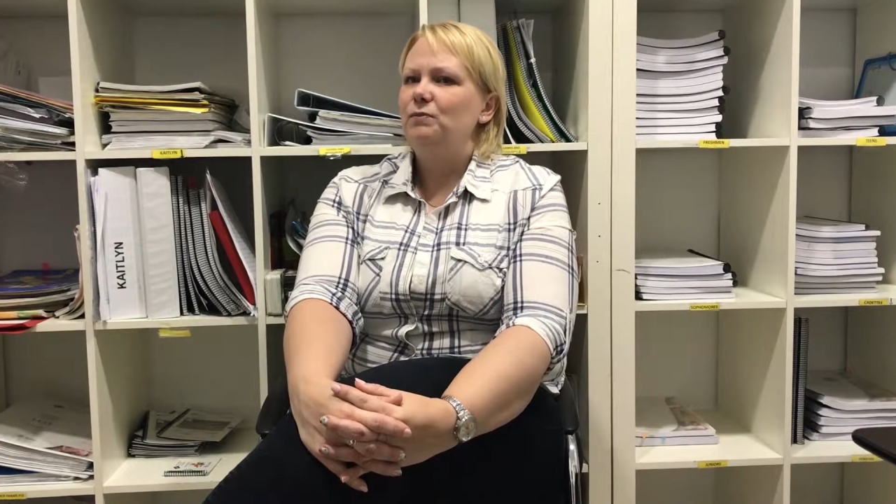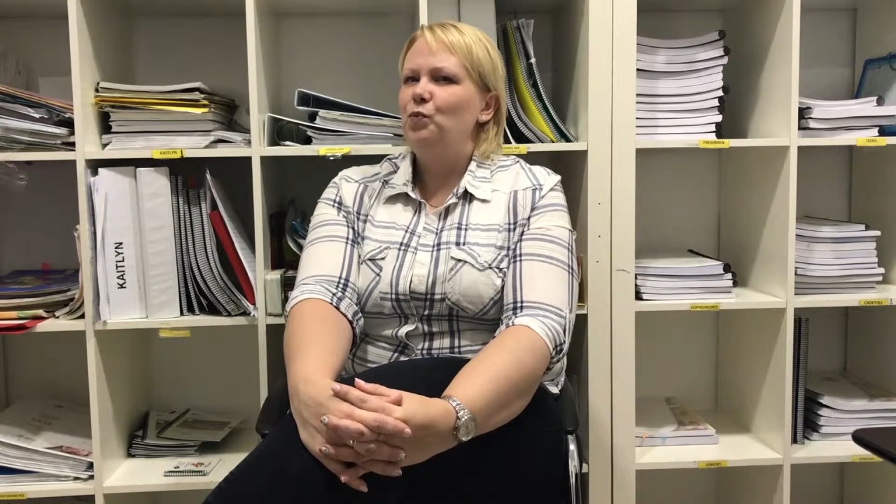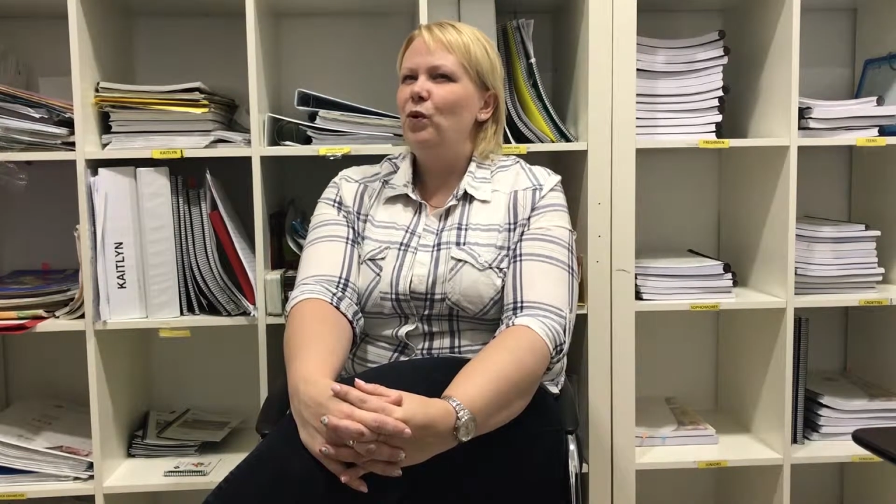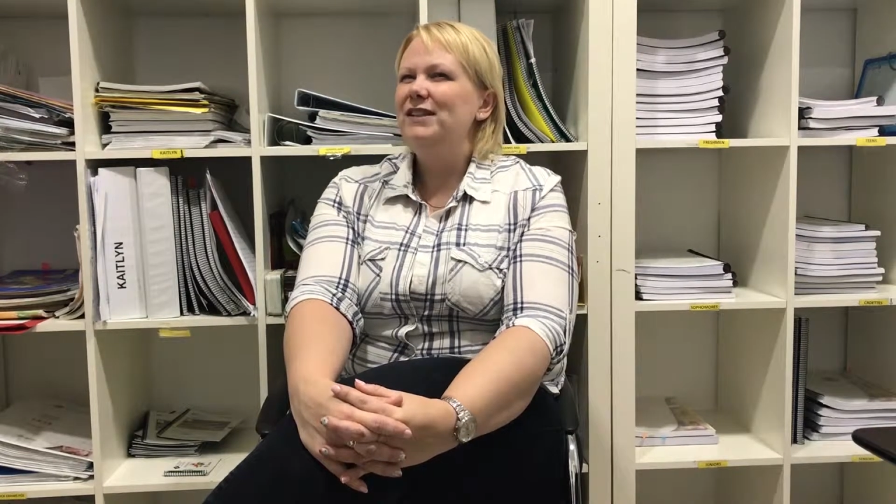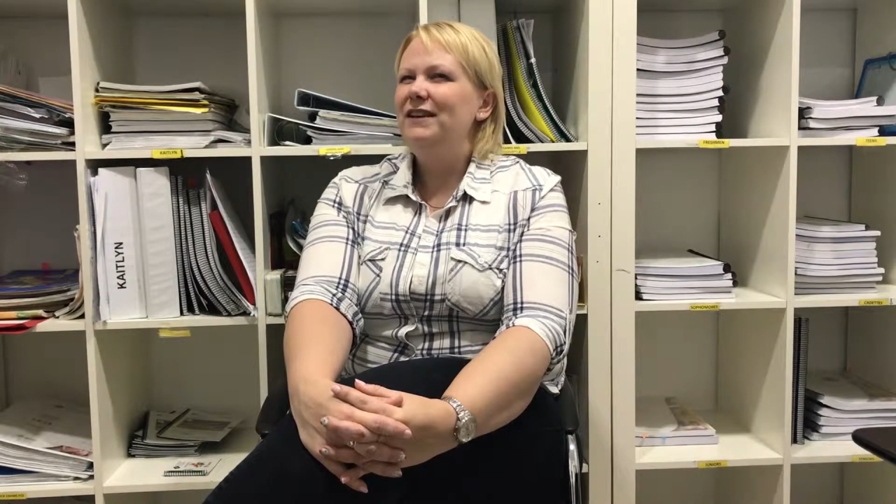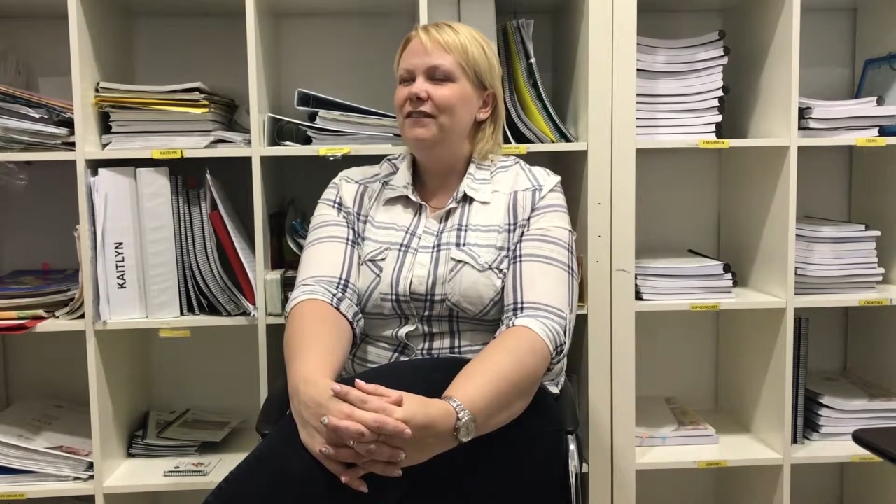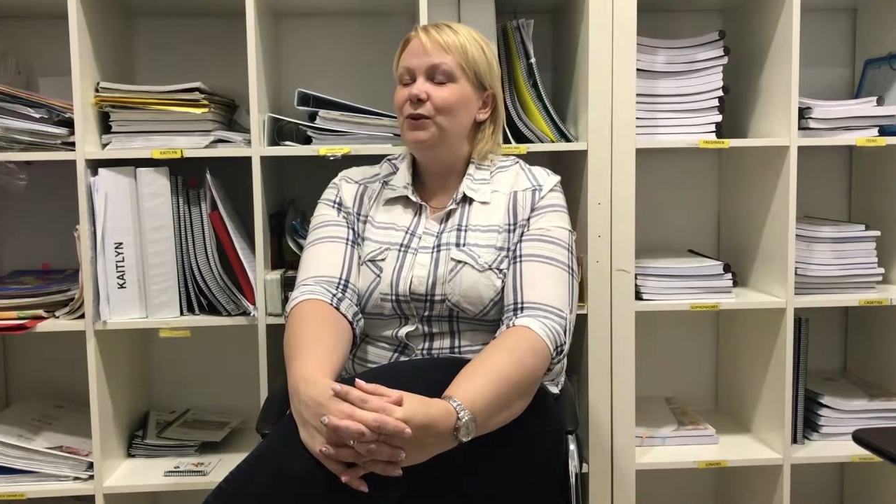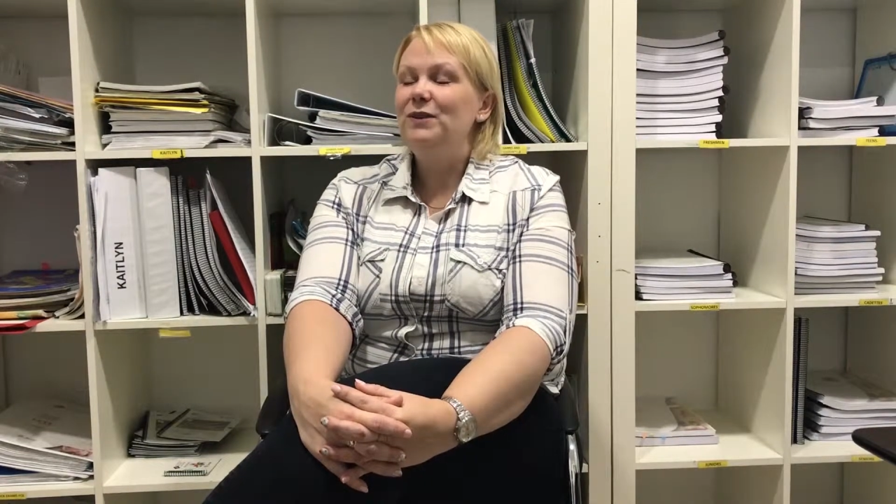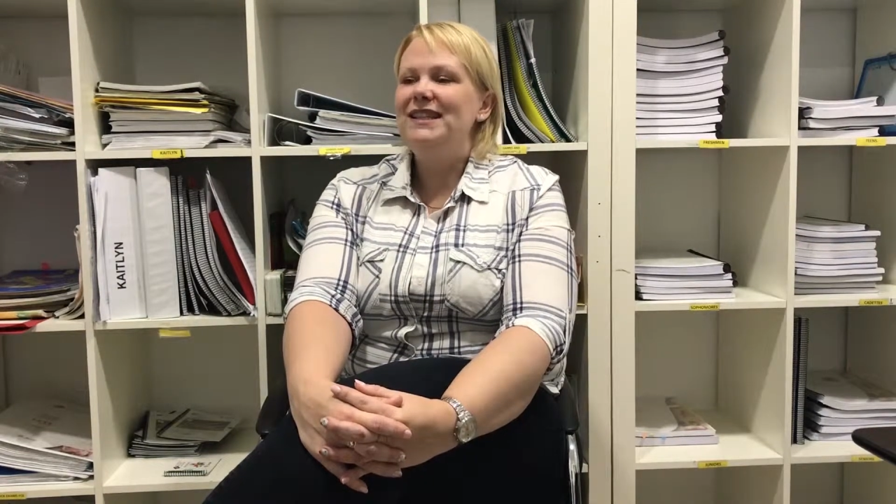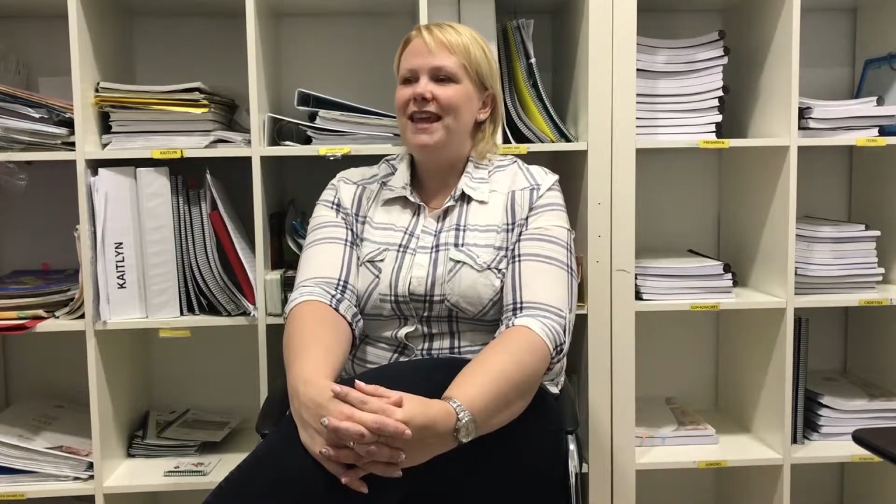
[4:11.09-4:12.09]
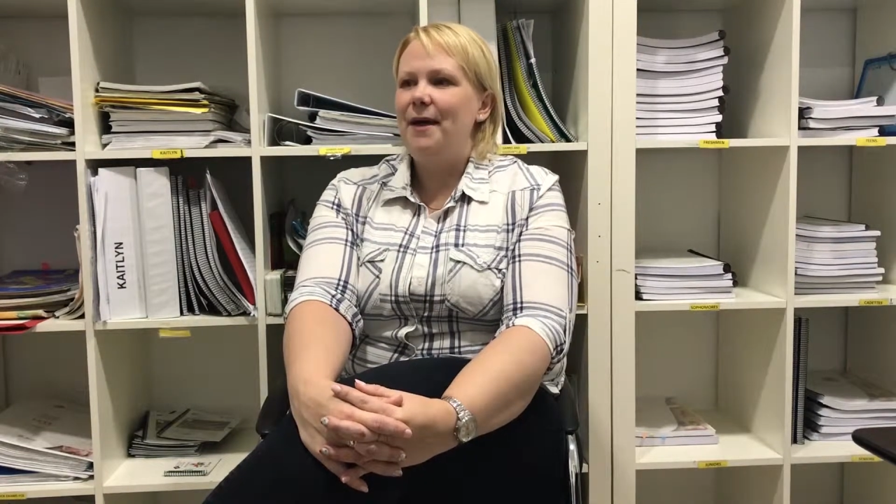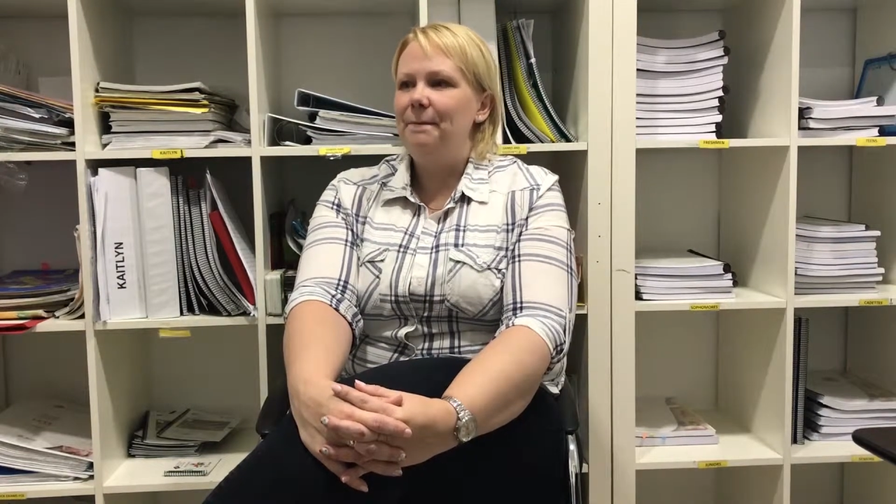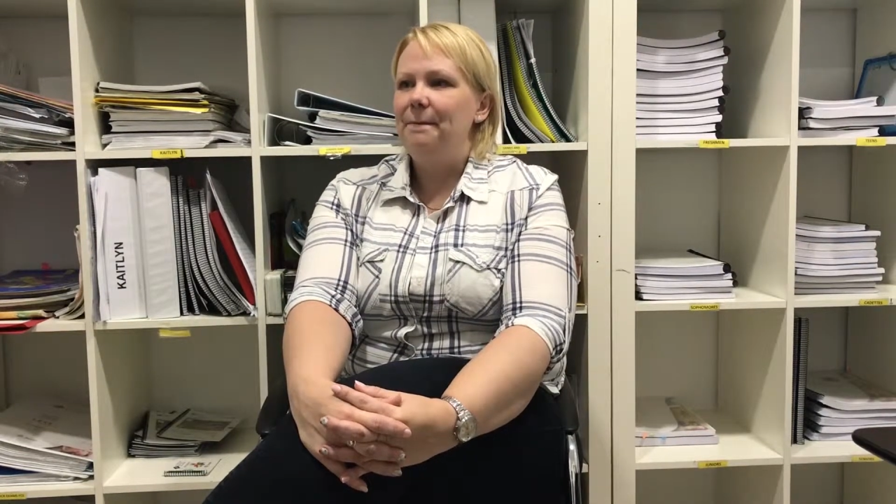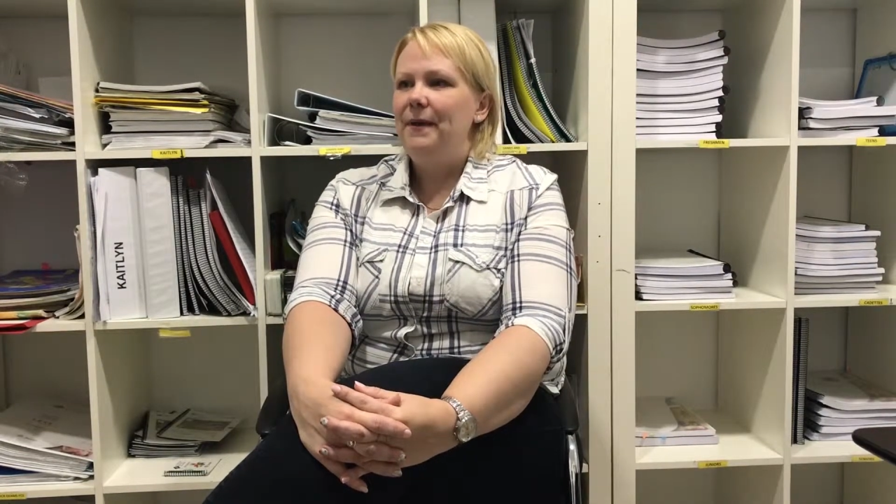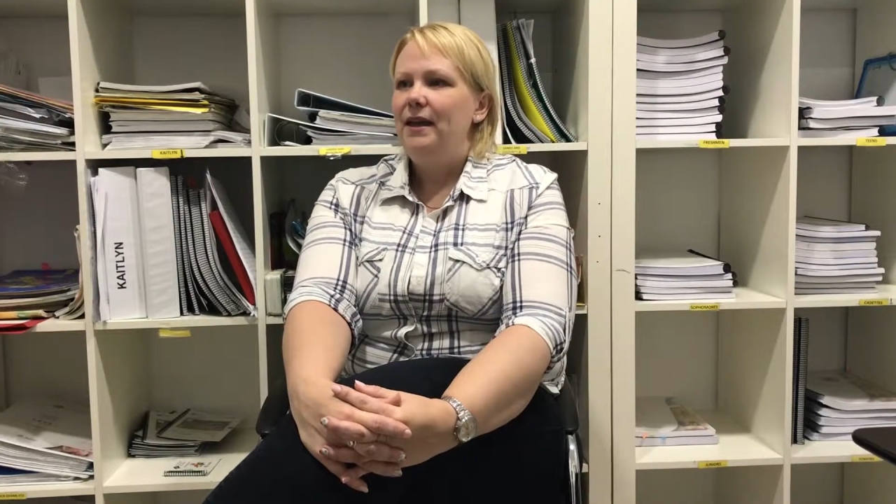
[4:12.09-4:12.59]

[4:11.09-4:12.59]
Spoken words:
what if it was them,